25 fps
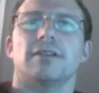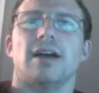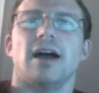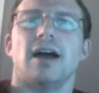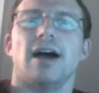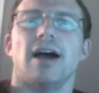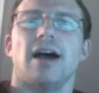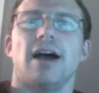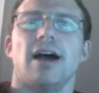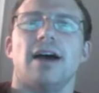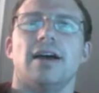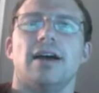
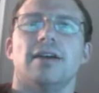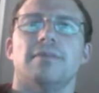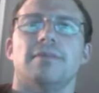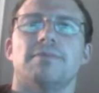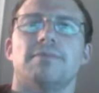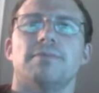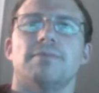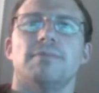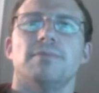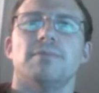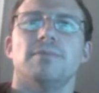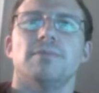uh,
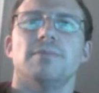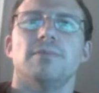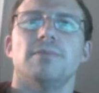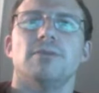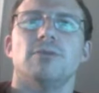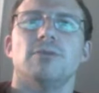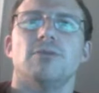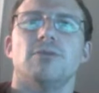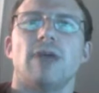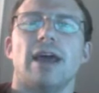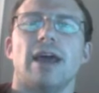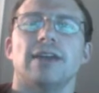
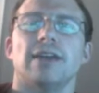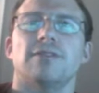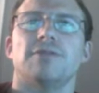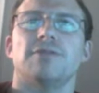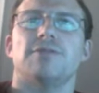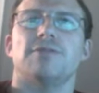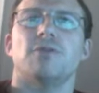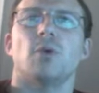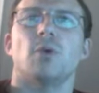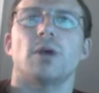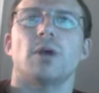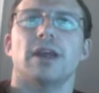ranked
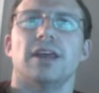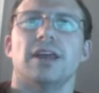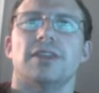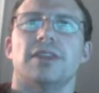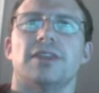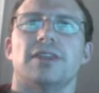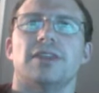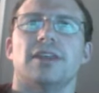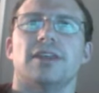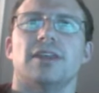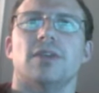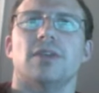40th
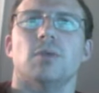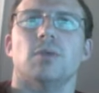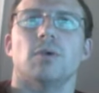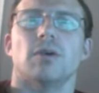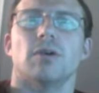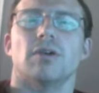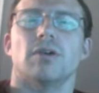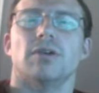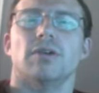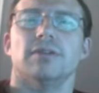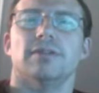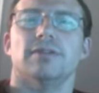in the
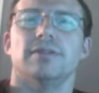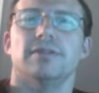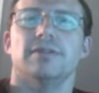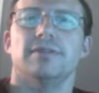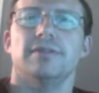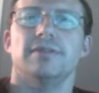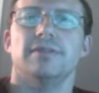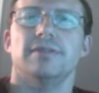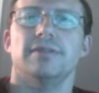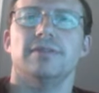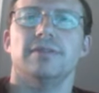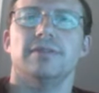world
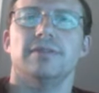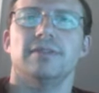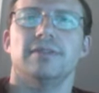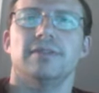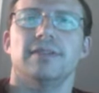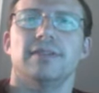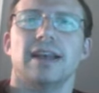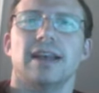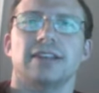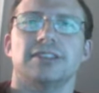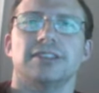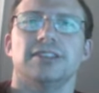
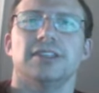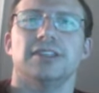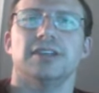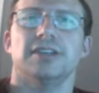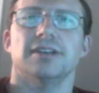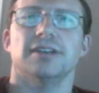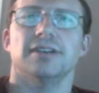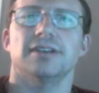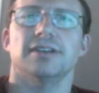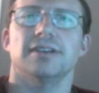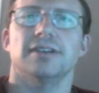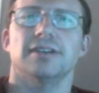next
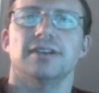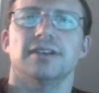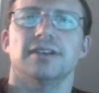year.